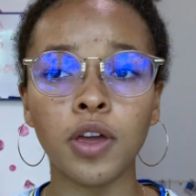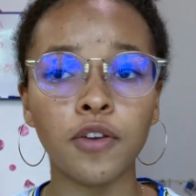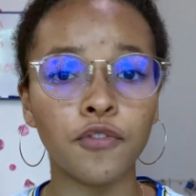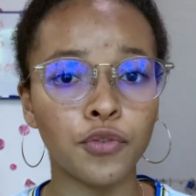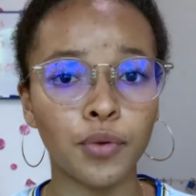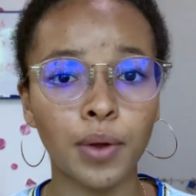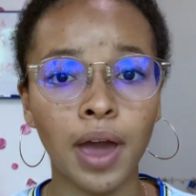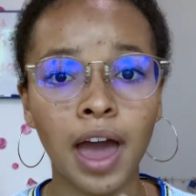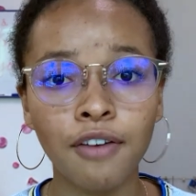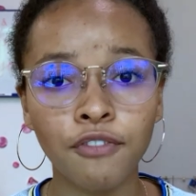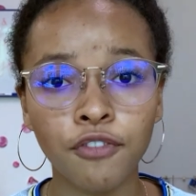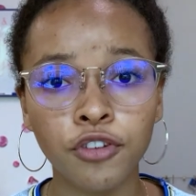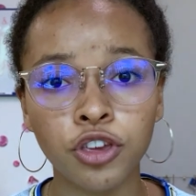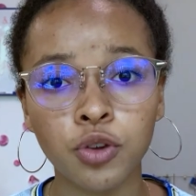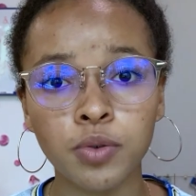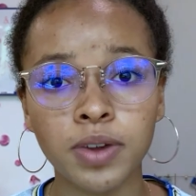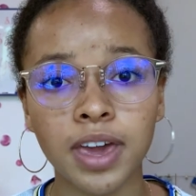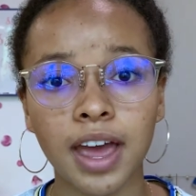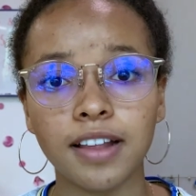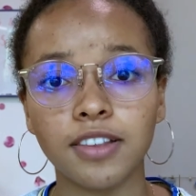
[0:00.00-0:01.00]
if you have a
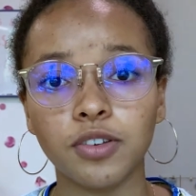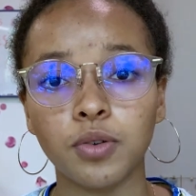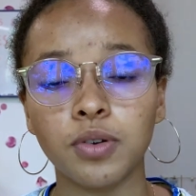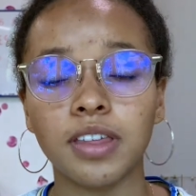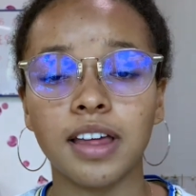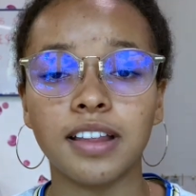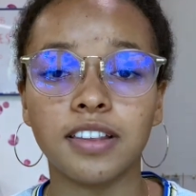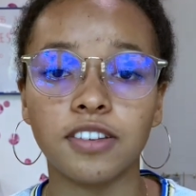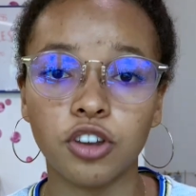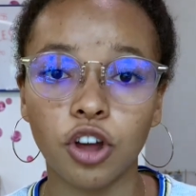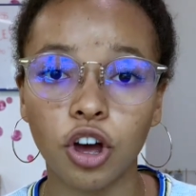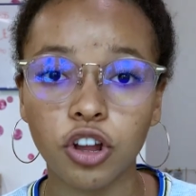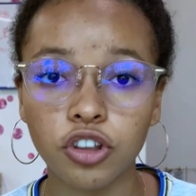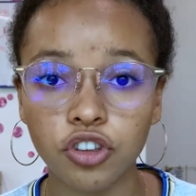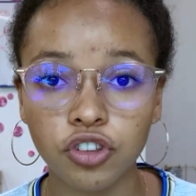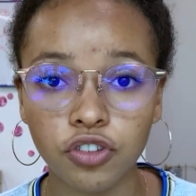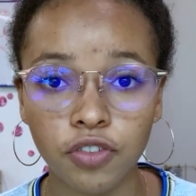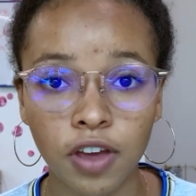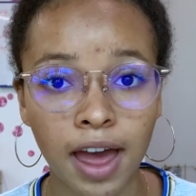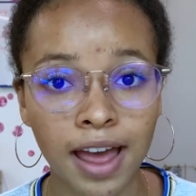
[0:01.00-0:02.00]
UCAT score that's
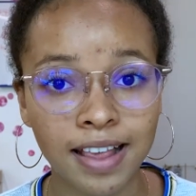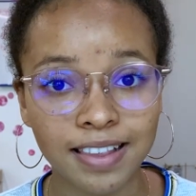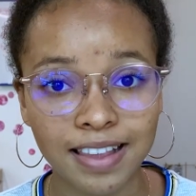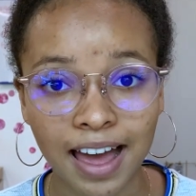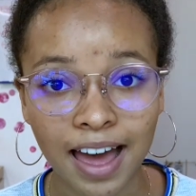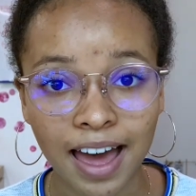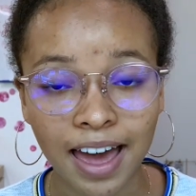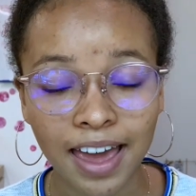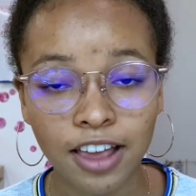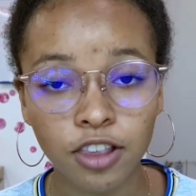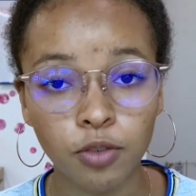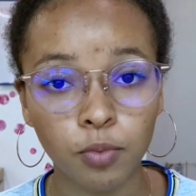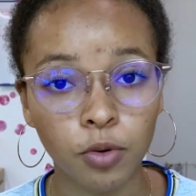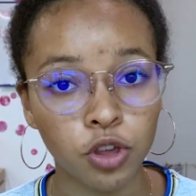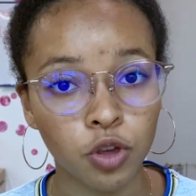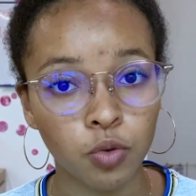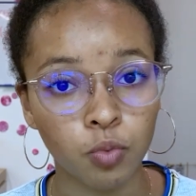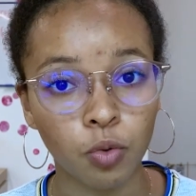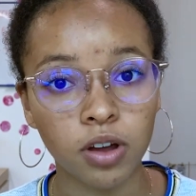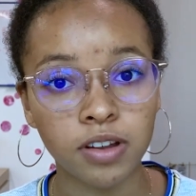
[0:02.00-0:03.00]
not as high as what
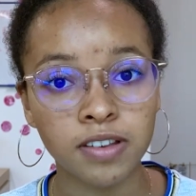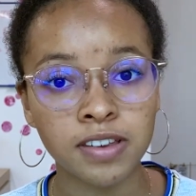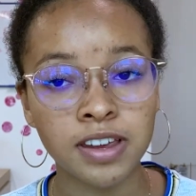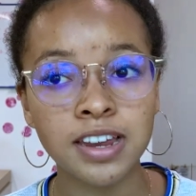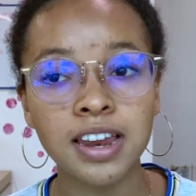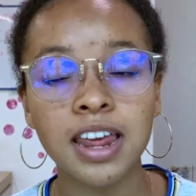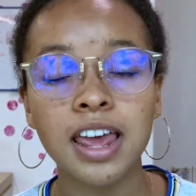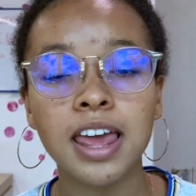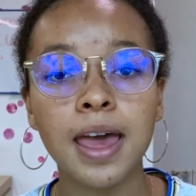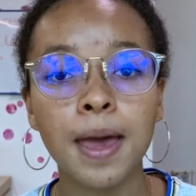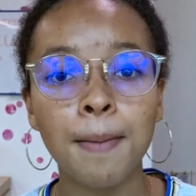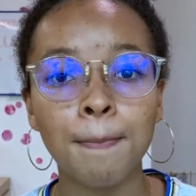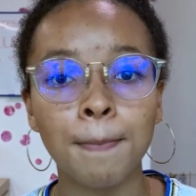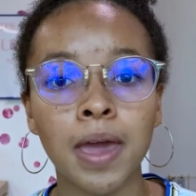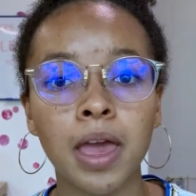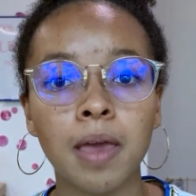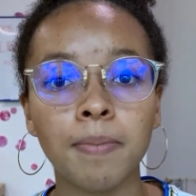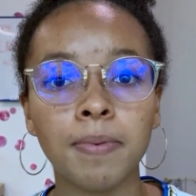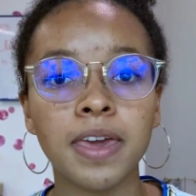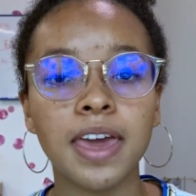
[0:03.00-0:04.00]
you wanted,
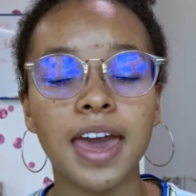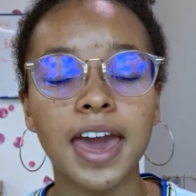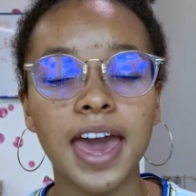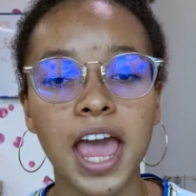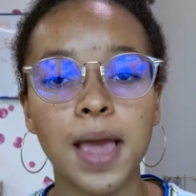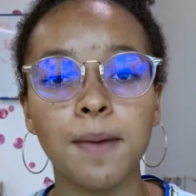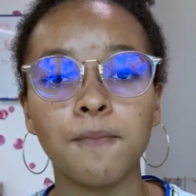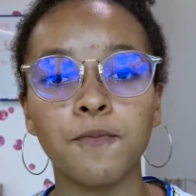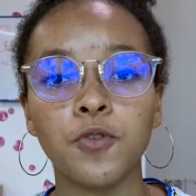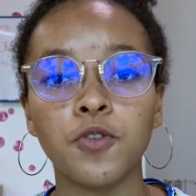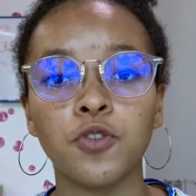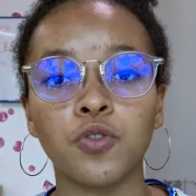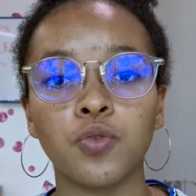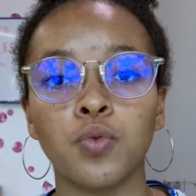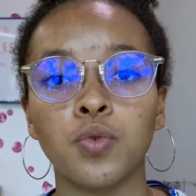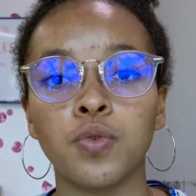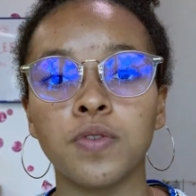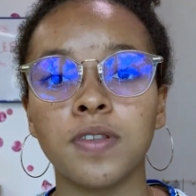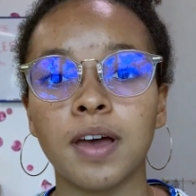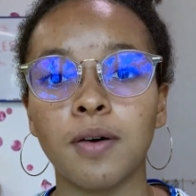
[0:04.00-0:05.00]
maybe aim for
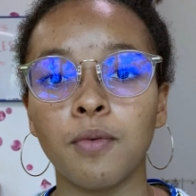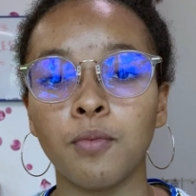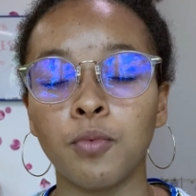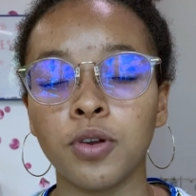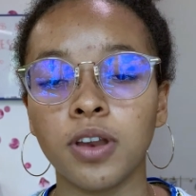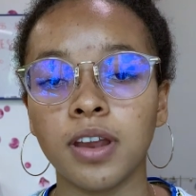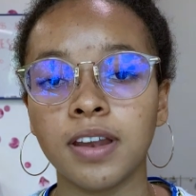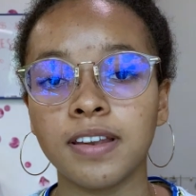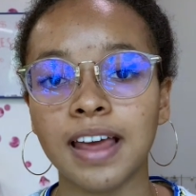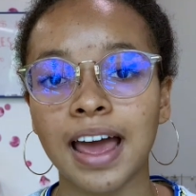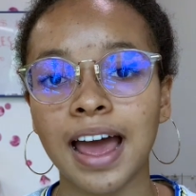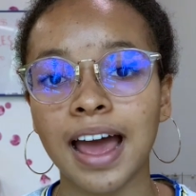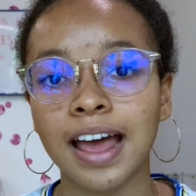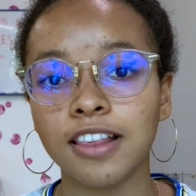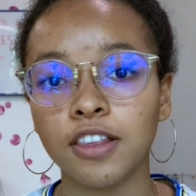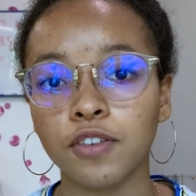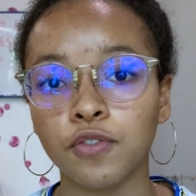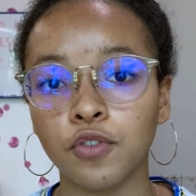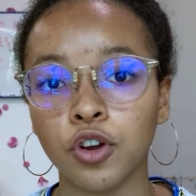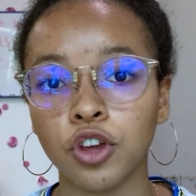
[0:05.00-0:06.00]
schools that wouldn't
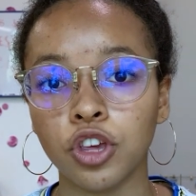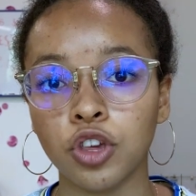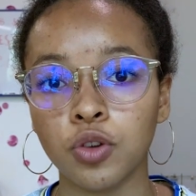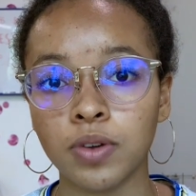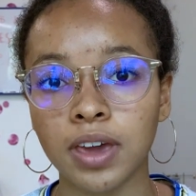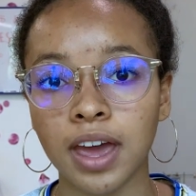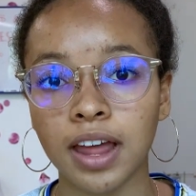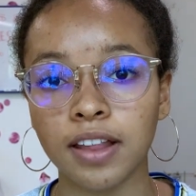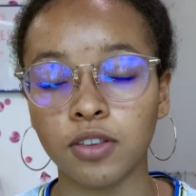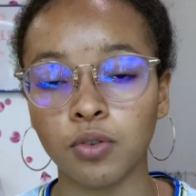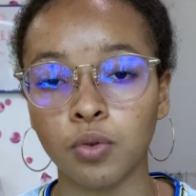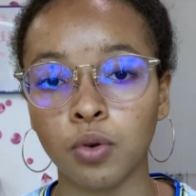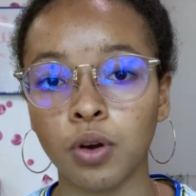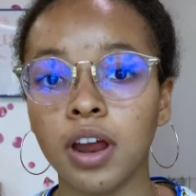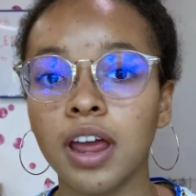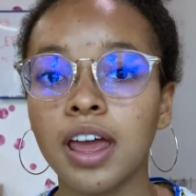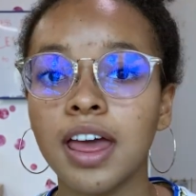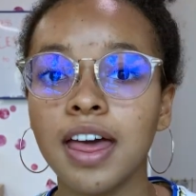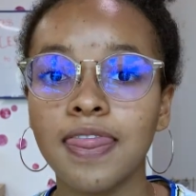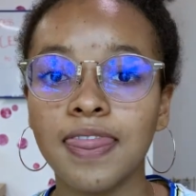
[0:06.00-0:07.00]
ask for a UCAT score
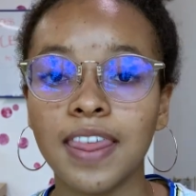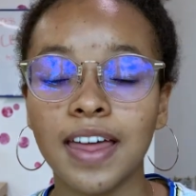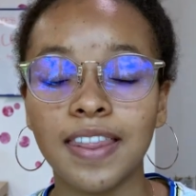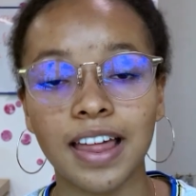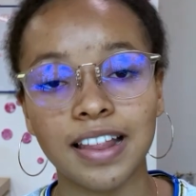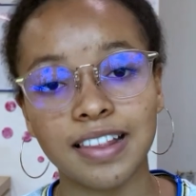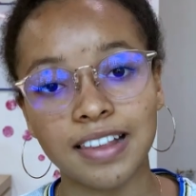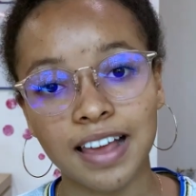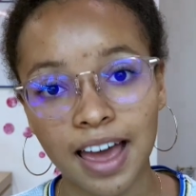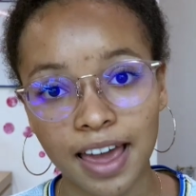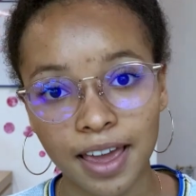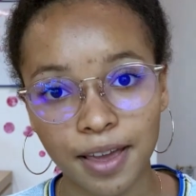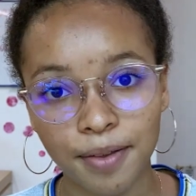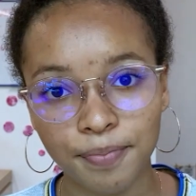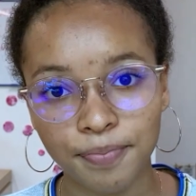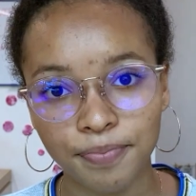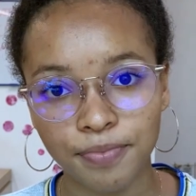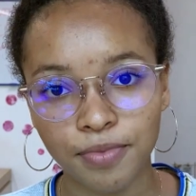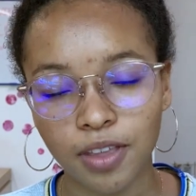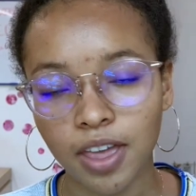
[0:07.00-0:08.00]
that's high.
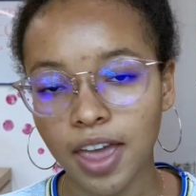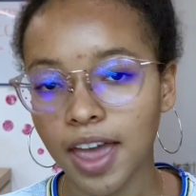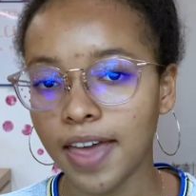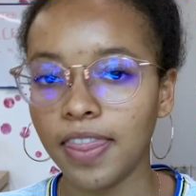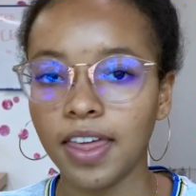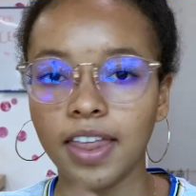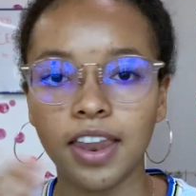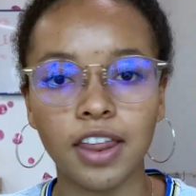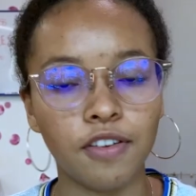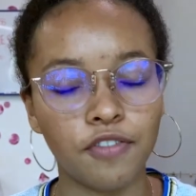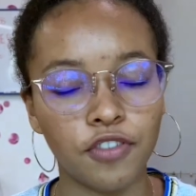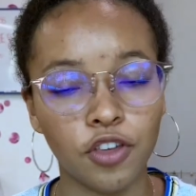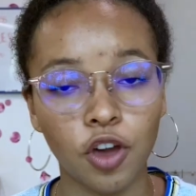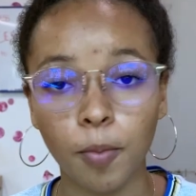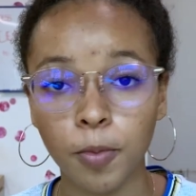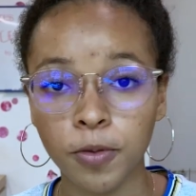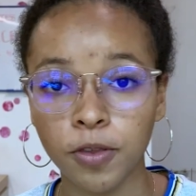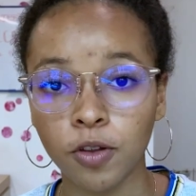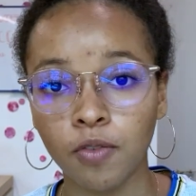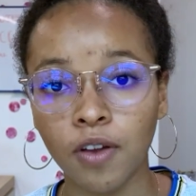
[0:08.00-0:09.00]
And then the
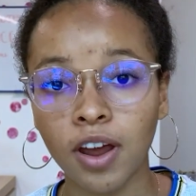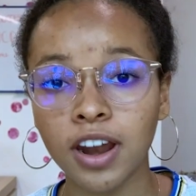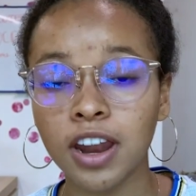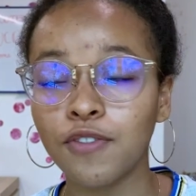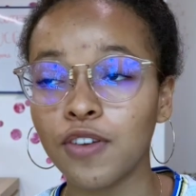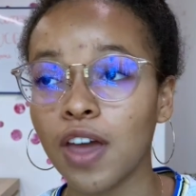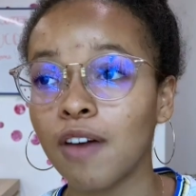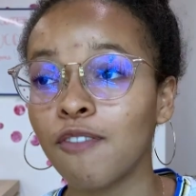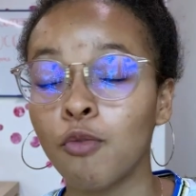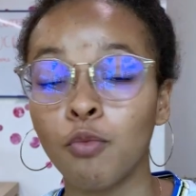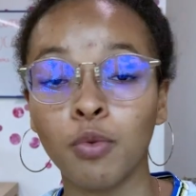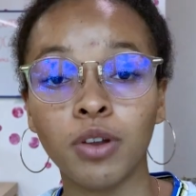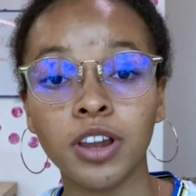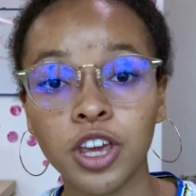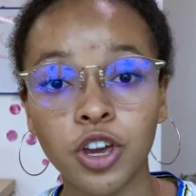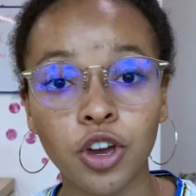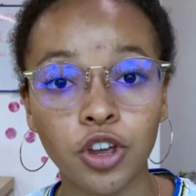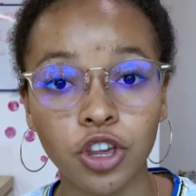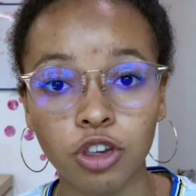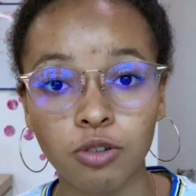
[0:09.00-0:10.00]
opposite around, if you have a really
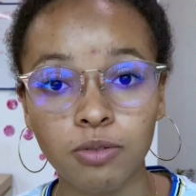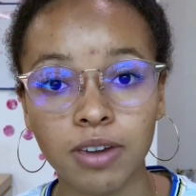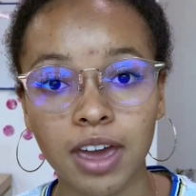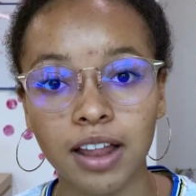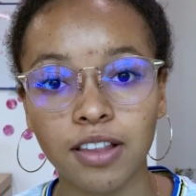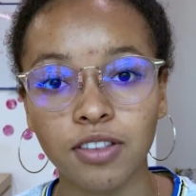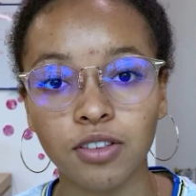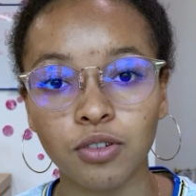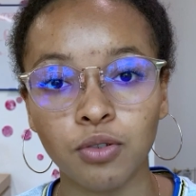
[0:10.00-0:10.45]
good UCAT